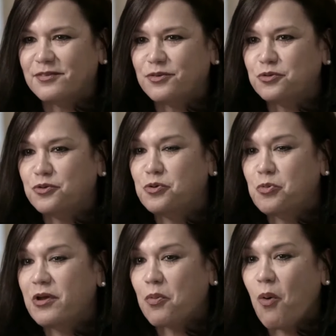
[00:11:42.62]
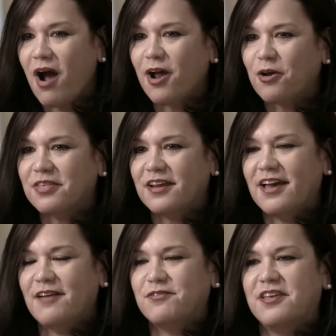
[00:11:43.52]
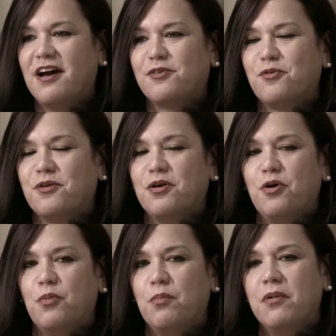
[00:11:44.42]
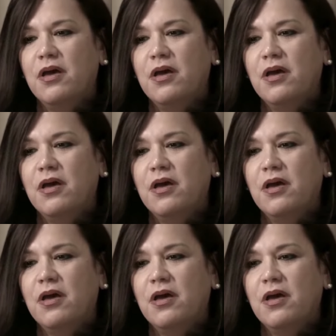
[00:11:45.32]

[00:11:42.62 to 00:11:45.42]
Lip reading: you require that I have a doctor at home?